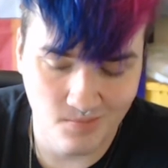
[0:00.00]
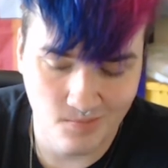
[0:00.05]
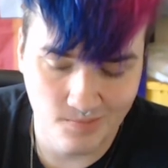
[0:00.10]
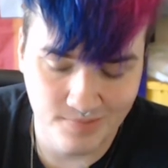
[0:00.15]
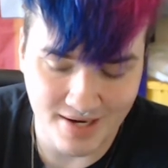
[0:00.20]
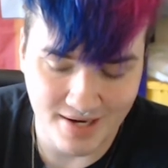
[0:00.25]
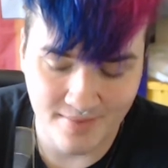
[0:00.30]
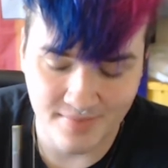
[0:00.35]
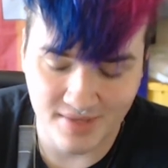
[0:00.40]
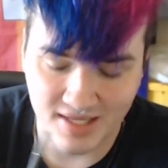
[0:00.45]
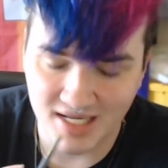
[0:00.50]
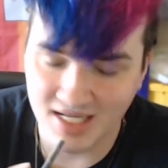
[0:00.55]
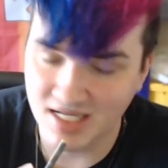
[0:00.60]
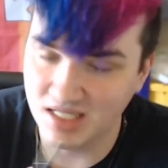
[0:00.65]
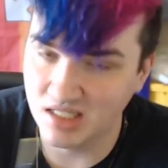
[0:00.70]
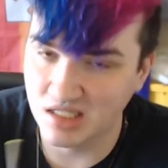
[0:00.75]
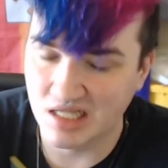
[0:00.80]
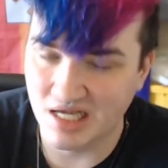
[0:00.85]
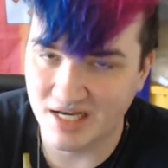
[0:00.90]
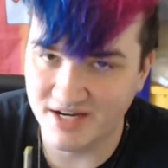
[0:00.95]
but I'm getting a
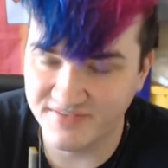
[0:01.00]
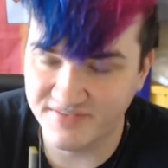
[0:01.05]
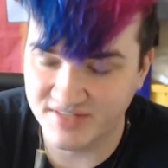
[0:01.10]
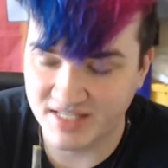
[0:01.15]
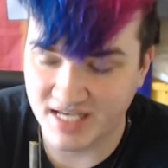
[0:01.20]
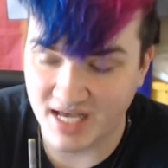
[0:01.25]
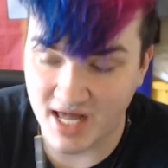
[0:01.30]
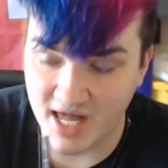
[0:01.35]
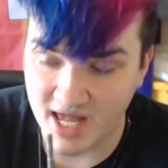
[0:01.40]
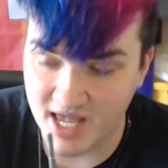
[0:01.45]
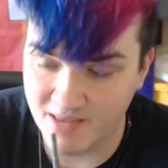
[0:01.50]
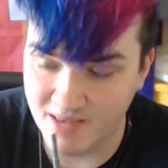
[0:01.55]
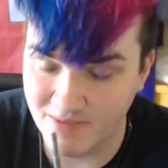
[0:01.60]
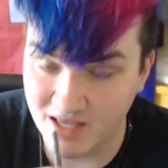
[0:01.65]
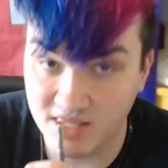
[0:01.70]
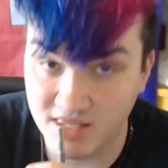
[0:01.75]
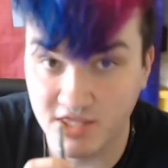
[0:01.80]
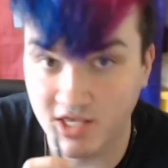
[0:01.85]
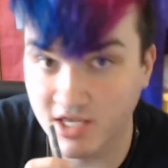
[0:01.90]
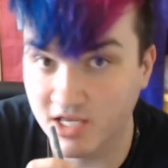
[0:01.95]
lot of thyme,
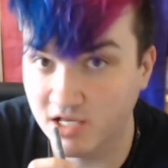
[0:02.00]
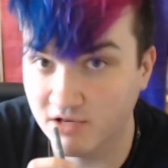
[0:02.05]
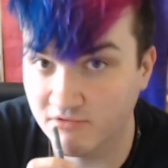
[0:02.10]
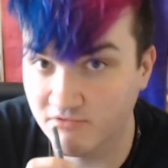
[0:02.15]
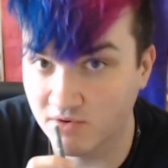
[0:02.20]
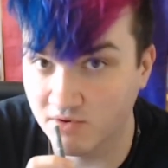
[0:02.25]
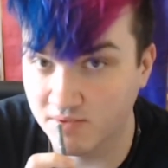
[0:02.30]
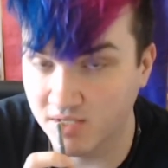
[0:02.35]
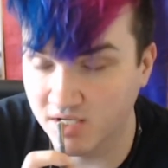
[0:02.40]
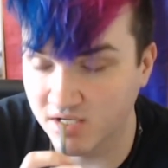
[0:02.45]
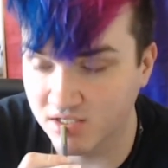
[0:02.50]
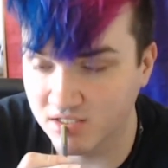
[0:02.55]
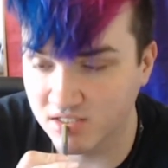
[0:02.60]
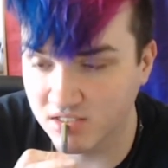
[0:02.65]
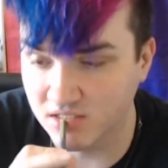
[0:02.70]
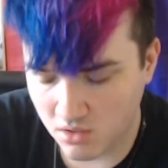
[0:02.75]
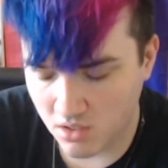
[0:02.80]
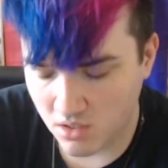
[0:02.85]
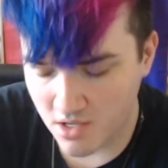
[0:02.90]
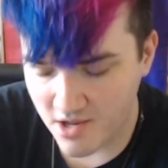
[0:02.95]
I think, from this.